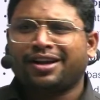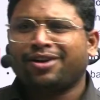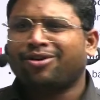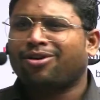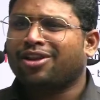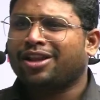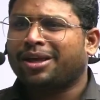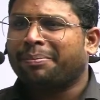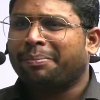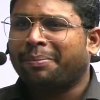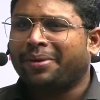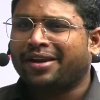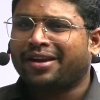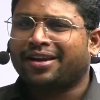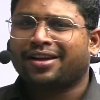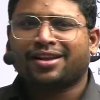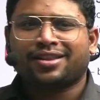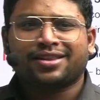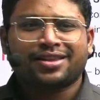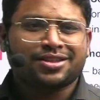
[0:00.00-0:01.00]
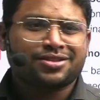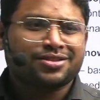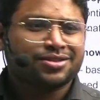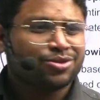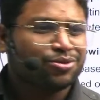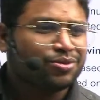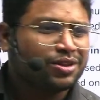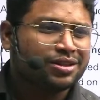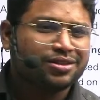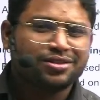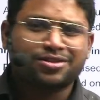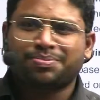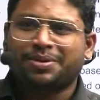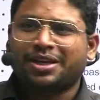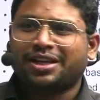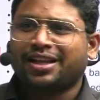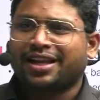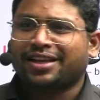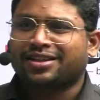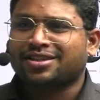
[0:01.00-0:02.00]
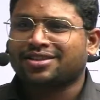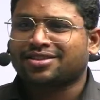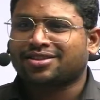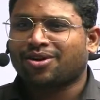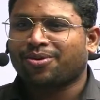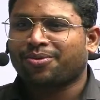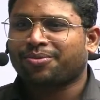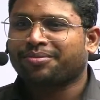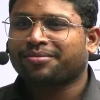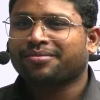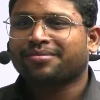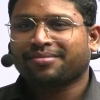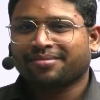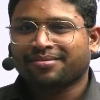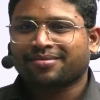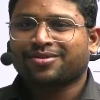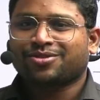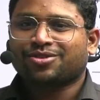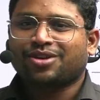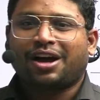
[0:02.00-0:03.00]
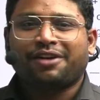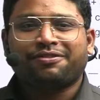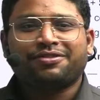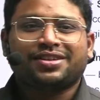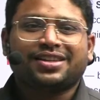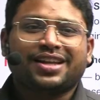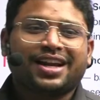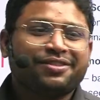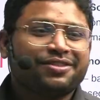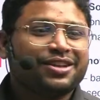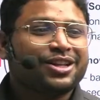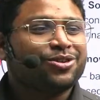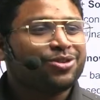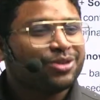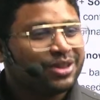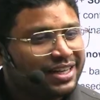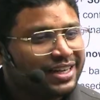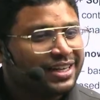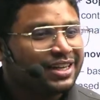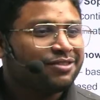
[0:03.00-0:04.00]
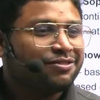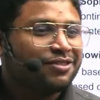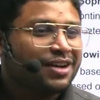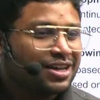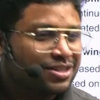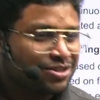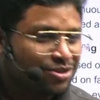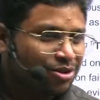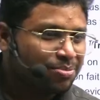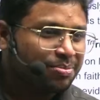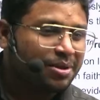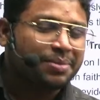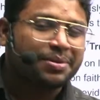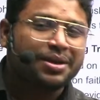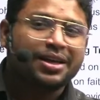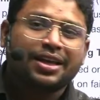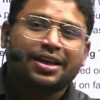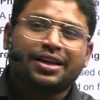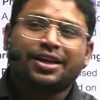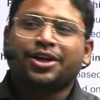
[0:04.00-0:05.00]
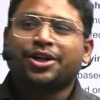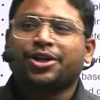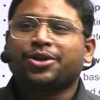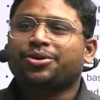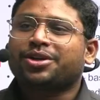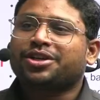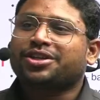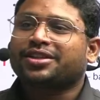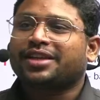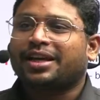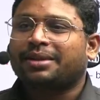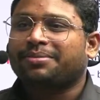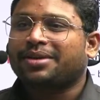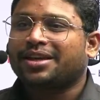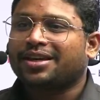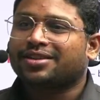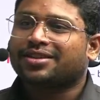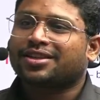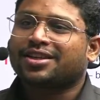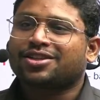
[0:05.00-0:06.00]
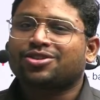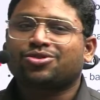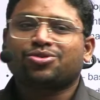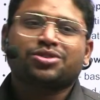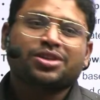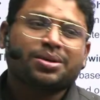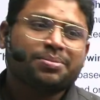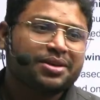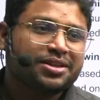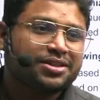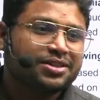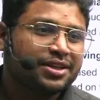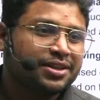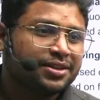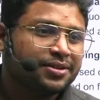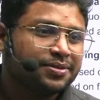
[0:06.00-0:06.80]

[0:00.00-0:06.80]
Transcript: all, empirical, this you will speak like this now. So after that we'll go little faster, maybe duration can be increased to some extent.